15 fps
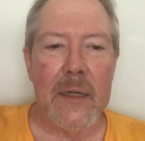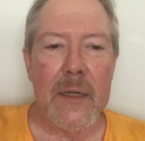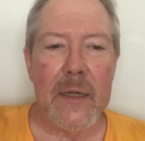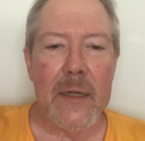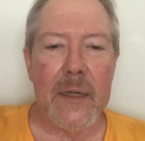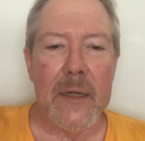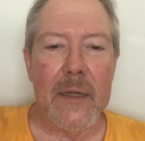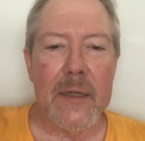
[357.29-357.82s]

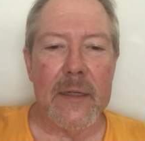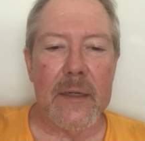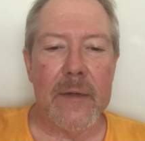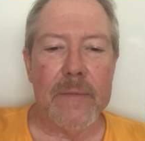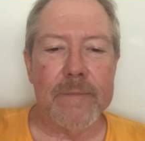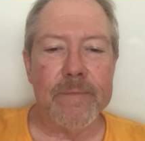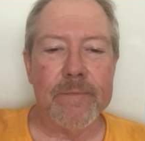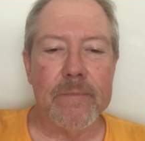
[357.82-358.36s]
And
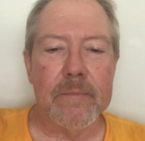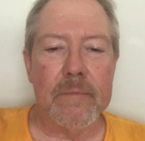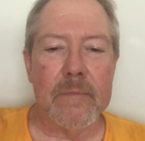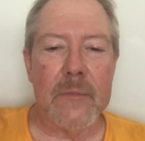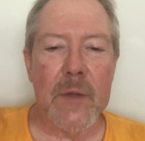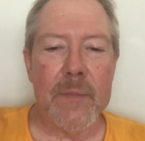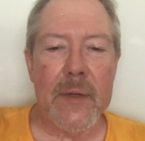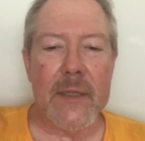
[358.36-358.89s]

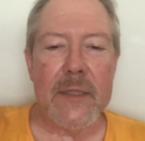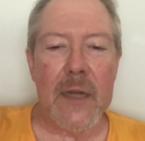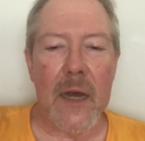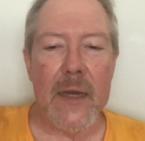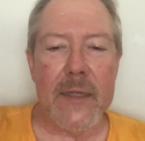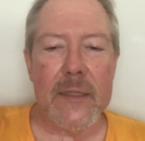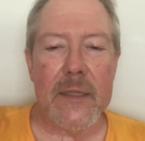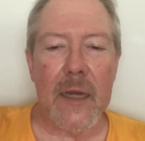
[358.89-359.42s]
but it's nice.